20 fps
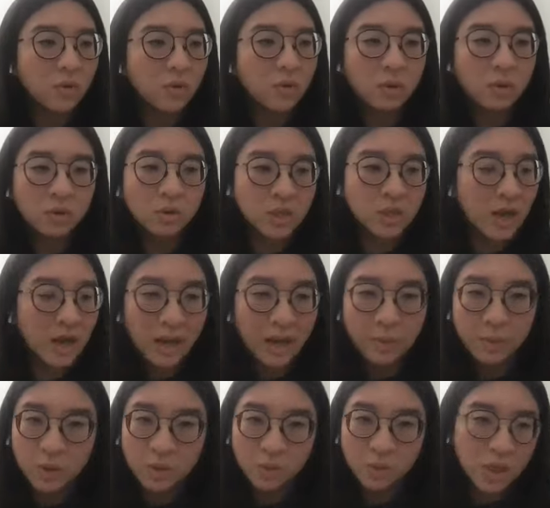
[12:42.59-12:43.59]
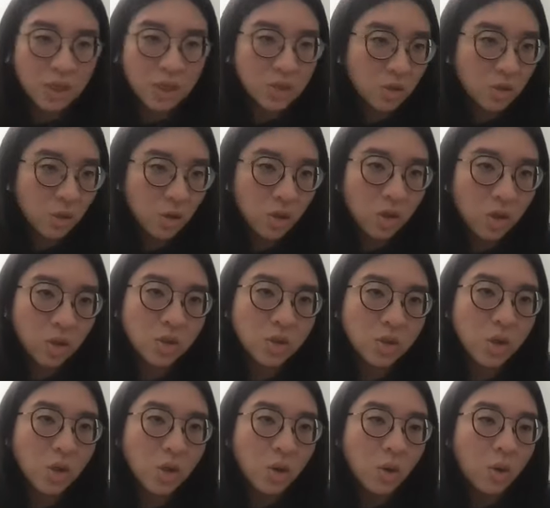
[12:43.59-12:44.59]
full-time in
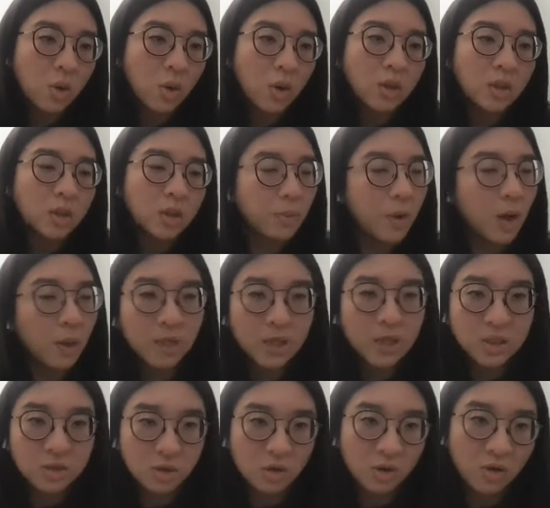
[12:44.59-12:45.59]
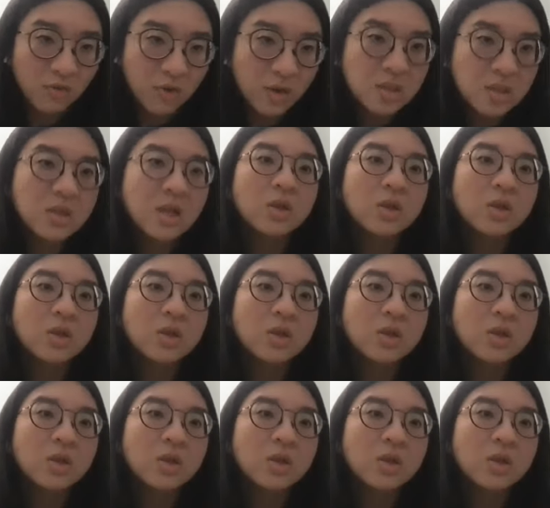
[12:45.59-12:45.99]
research or in the public service,